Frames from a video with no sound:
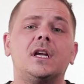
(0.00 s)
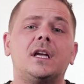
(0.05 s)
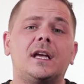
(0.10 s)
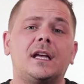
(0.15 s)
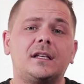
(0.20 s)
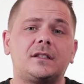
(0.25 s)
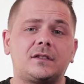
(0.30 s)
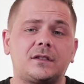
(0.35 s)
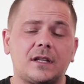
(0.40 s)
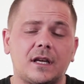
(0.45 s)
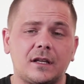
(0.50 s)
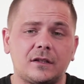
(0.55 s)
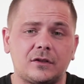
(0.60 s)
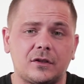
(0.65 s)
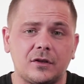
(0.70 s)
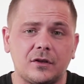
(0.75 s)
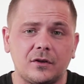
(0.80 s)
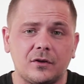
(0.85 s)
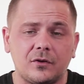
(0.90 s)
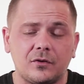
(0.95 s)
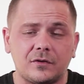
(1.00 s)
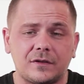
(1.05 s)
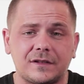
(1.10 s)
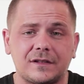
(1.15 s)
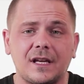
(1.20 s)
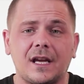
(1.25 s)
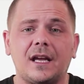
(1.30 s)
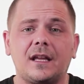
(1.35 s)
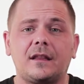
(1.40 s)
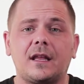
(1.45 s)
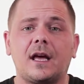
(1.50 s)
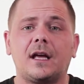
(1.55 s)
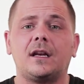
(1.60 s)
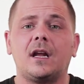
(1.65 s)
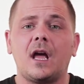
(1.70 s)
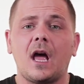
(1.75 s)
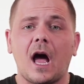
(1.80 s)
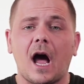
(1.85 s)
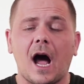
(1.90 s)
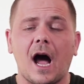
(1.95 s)
It's to say that
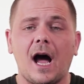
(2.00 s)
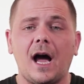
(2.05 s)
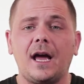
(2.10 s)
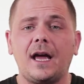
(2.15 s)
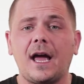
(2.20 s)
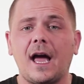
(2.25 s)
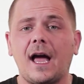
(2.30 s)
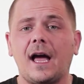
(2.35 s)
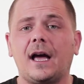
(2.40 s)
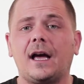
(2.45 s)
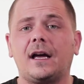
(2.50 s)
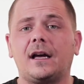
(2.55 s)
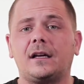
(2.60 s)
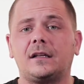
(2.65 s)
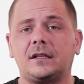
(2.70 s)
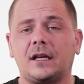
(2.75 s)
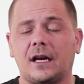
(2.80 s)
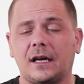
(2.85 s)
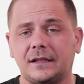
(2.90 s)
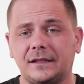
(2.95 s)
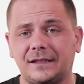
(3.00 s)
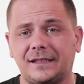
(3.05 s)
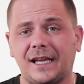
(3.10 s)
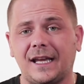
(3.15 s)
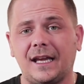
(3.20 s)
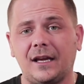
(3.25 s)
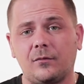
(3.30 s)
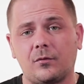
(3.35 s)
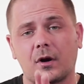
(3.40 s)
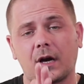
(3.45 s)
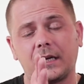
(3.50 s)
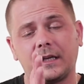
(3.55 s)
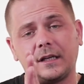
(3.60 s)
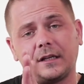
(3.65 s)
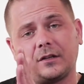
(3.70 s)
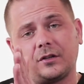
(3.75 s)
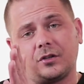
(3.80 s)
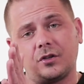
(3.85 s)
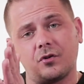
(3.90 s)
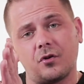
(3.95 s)
I had a day where I
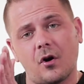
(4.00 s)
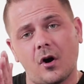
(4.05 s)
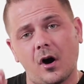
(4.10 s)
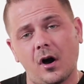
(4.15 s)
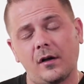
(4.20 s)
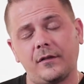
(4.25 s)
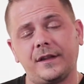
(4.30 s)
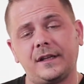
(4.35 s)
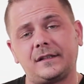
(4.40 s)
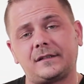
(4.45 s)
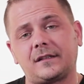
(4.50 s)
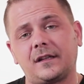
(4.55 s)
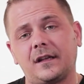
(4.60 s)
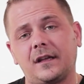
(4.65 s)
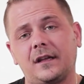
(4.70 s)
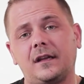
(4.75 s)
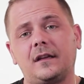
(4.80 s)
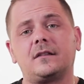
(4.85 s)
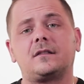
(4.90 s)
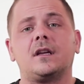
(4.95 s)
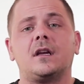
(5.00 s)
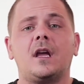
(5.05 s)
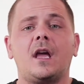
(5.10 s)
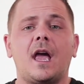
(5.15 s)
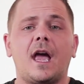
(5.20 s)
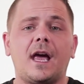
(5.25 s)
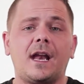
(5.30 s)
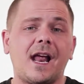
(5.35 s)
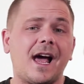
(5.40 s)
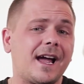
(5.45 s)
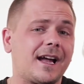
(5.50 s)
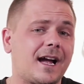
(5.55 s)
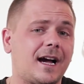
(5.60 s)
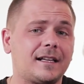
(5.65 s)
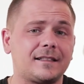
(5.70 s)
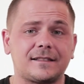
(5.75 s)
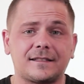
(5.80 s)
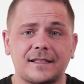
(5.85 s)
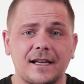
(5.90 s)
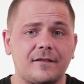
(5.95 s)
needed to do all these things and I
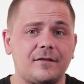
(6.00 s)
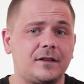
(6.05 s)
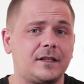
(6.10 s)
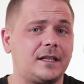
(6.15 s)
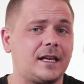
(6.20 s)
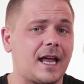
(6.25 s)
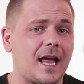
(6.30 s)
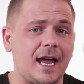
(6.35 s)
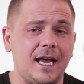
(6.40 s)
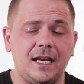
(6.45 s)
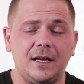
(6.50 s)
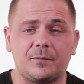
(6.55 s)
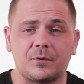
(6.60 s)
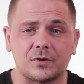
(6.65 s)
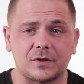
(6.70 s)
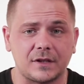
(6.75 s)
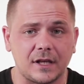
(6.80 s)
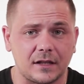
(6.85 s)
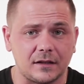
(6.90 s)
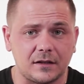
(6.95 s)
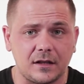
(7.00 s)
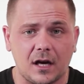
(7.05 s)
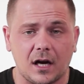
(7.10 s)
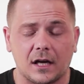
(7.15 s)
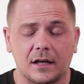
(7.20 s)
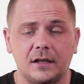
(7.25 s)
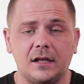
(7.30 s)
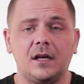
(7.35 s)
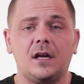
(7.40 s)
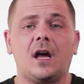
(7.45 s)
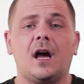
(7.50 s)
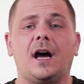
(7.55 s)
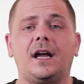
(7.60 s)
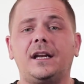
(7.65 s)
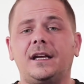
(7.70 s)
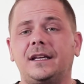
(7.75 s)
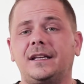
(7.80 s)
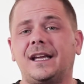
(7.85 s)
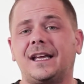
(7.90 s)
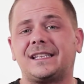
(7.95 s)
got 70-80% done. I
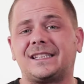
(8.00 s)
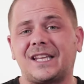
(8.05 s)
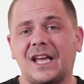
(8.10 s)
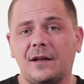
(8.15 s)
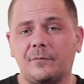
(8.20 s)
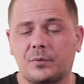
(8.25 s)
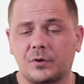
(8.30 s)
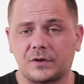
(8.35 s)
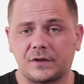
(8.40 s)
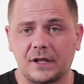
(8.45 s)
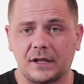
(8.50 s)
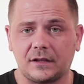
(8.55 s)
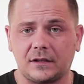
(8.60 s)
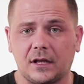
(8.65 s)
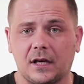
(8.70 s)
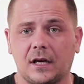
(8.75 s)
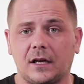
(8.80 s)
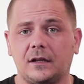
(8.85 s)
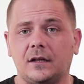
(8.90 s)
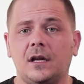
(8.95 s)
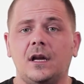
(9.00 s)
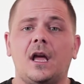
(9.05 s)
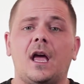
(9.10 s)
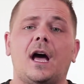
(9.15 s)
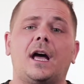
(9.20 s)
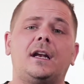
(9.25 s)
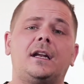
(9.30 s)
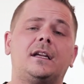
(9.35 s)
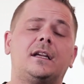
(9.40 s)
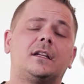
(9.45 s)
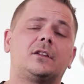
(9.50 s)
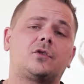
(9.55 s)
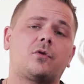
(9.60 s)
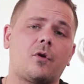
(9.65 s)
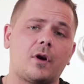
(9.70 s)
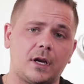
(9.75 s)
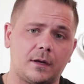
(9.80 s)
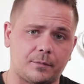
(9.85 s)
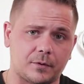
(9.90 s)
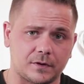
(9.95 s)
didn't get 10% done. I didn't get
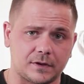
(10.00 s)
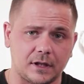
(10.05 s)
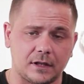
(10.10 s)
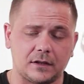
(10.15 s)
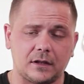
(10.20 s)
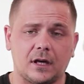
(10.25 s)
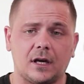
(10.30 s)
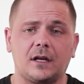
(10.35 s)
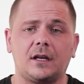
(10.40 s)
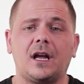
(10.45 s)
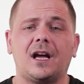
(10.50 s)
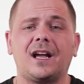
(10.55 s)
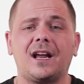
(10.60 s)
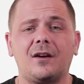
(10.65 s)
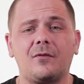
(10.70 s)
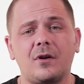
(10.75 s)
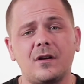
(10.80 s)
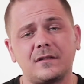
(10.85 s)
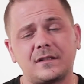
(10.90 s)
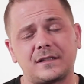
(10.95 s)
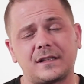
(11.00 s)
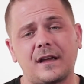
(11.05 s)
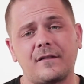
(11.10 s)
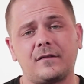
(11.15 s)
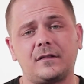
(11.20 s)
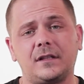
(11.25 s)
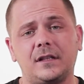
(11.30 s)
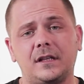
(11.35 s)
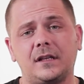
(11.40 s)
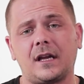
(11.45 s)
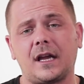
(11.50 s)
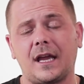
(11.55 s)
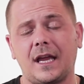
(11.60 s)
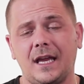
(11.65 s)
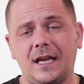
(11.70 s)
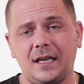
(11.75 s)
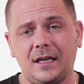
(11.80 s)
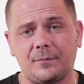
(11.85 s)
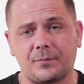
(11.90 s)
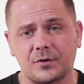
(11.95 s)
20% done. I got around 70 to
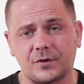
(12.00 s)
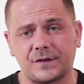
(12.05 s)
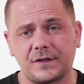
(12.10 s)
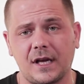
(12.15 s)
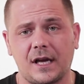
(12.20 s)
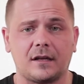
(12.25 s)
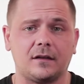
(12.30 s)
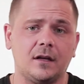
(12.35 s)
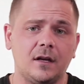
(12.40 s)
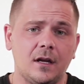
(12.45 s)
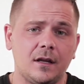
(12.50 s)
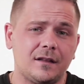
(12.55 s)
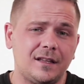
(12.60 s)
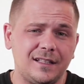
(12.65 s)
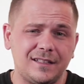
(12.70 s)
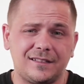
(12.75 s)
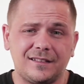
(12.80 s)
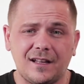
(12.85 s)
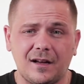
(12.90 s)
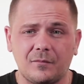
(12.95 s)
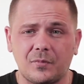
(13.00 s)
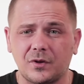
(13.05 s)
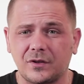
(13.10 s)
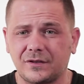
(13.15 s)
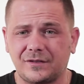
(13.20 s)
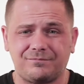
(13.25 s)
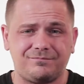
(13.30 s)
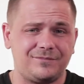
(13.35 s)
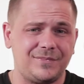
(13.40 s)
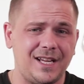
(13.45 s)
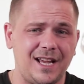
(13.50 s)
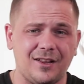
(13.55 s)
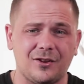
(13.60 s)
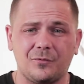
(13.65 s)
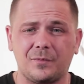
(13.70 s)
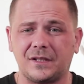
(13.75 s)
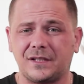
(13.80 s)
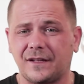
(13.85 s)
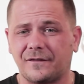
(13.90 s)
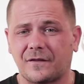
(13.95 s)
80%. These numbers, yeah, a
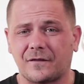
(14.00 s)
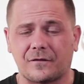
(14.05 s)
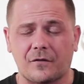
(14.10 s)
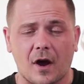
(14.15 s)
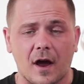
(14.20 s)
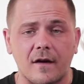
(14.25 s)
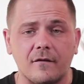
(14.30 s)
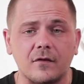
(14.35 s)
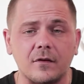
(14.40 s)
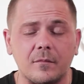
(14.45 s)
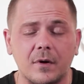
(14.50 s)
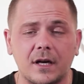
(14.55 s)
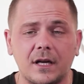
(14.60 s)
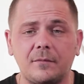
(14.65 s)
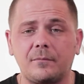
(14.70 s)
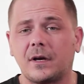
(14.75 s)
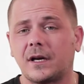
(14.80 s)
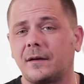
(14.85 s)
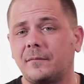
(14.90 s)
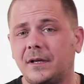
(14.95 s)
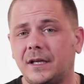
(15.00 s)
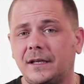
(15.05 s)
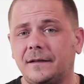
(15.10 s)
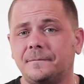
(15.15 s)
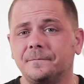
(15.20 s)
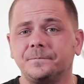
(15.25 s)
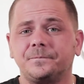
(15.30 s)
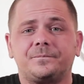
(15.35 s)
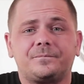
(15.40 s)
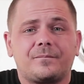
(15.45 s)
little bit different for everybody, but I mean,